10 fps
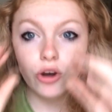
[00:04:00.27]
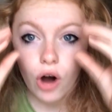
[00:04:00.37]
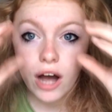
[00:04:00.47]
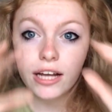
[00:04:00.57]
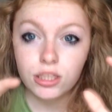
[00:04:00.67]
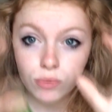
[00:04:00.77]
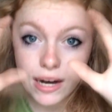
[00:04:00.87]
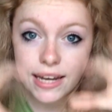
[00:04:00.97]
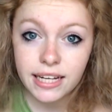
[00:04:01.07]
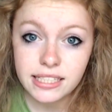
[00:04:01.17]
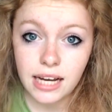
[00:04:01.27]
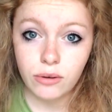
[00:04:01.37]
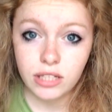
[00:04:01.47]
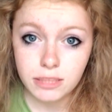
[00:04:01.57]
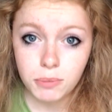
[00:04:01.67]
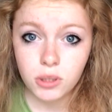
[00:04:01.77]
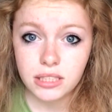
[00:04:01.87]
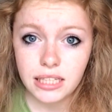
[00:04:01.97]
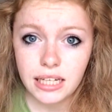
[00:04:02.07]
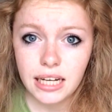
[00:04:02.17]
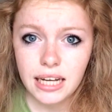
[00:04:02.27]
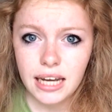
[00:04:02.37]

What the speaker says: your eye is raking down his body,